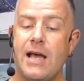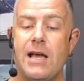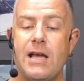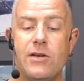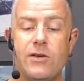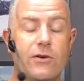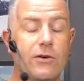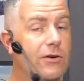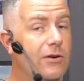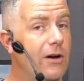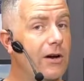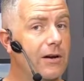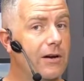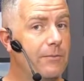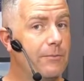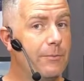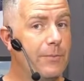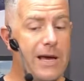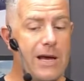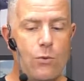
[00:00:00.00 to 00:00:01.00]
You've got
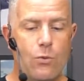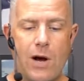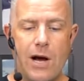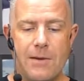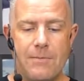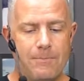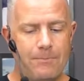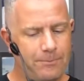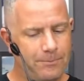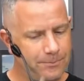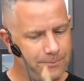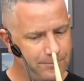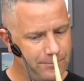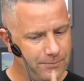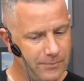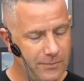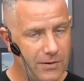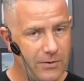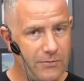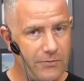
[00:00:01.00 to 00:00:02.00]
beat 1,
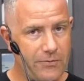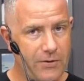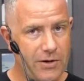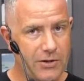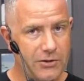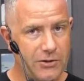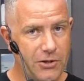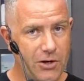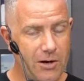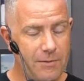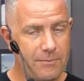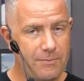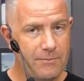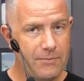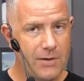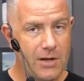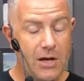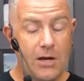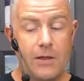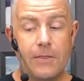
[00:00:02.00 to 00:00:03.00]
first tom,
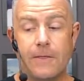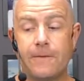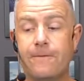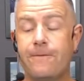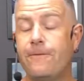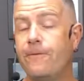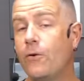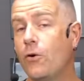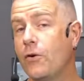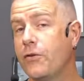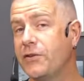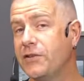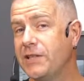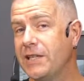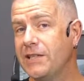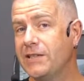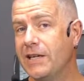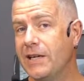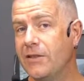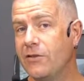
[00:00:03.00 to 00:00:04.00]
the 4th
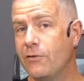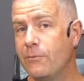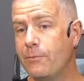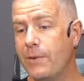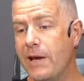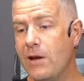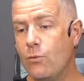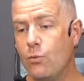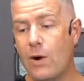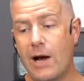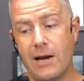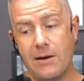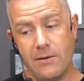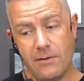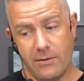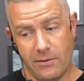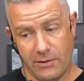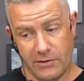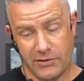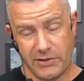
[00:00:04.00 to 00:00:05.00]
16th of beat 1,
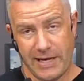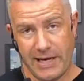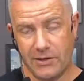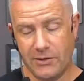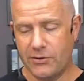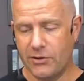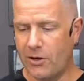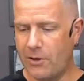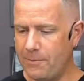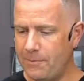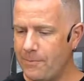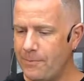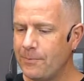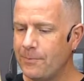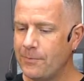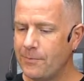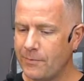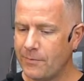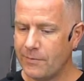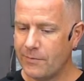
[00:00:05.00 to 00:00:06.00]
second tom,
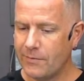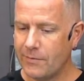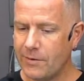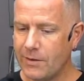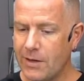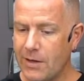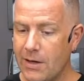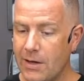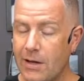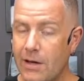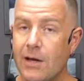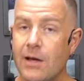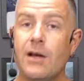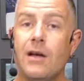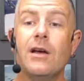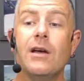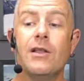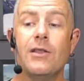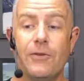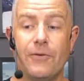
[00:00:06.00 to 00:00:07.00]

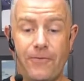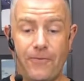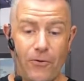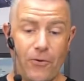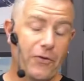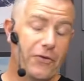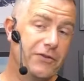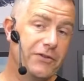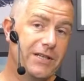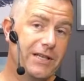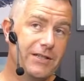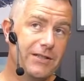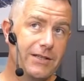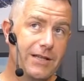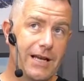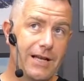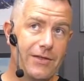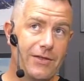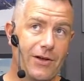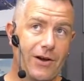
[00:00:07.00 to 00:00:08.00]
the 4th
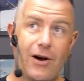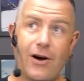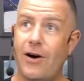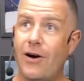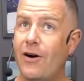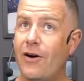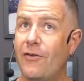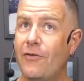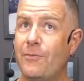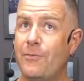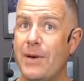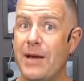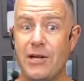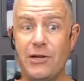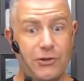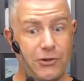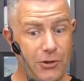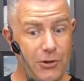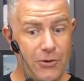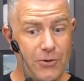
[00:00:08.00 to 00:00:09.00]
16th of
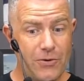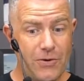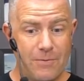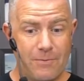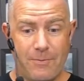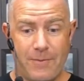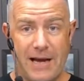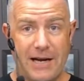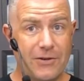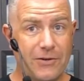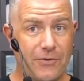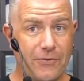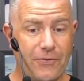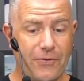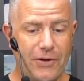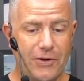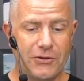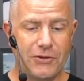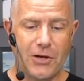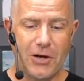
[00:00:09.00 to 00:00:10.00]
beat 2 back to the
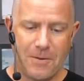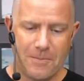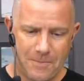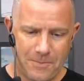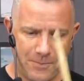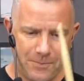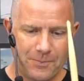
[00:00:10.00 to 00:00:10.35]
first tom,